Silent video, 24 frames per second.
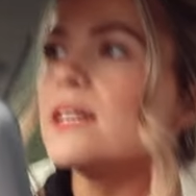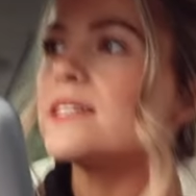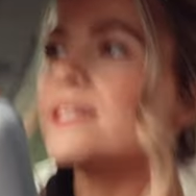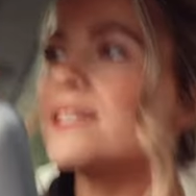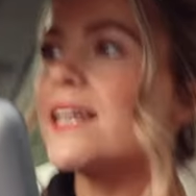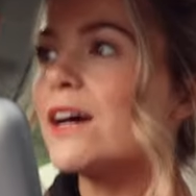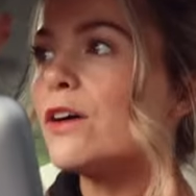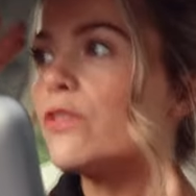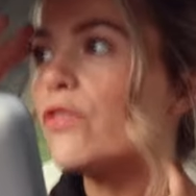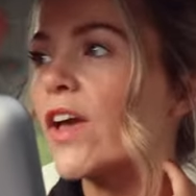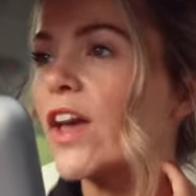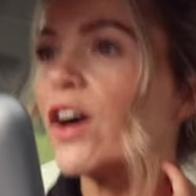
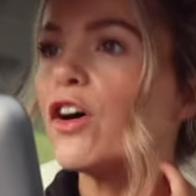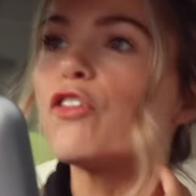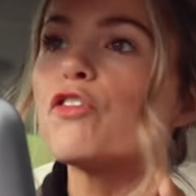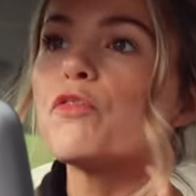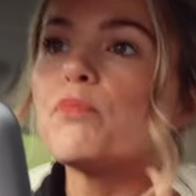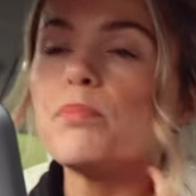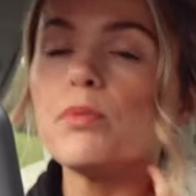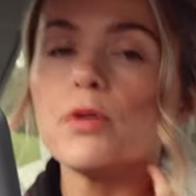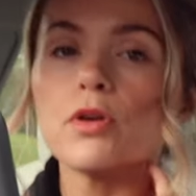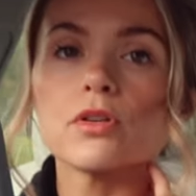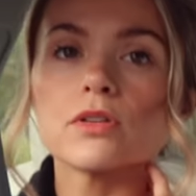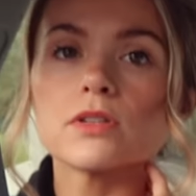self-help
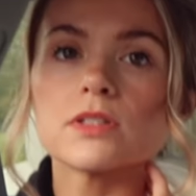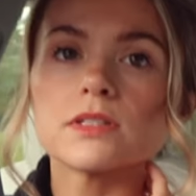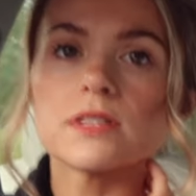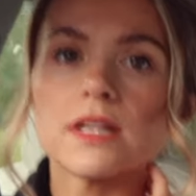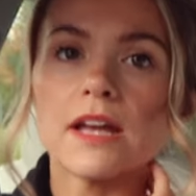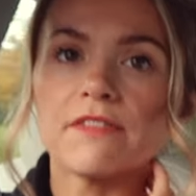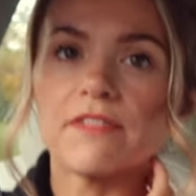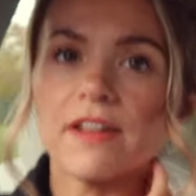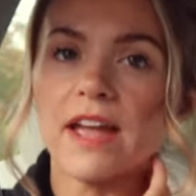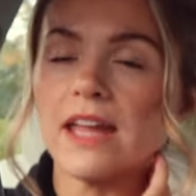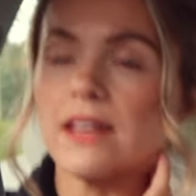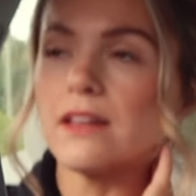books,
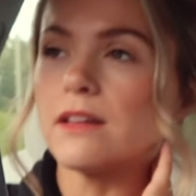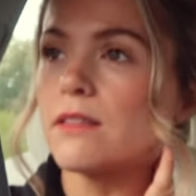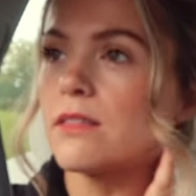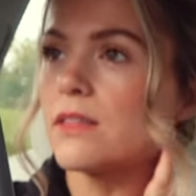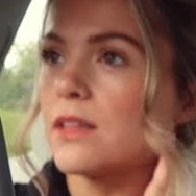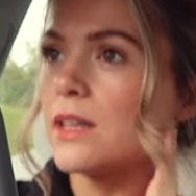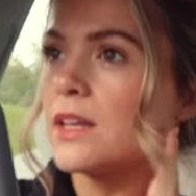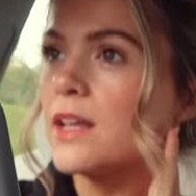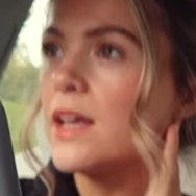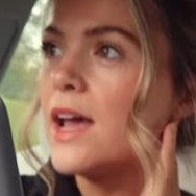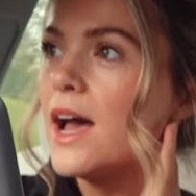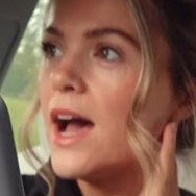if
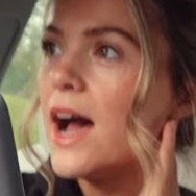anything.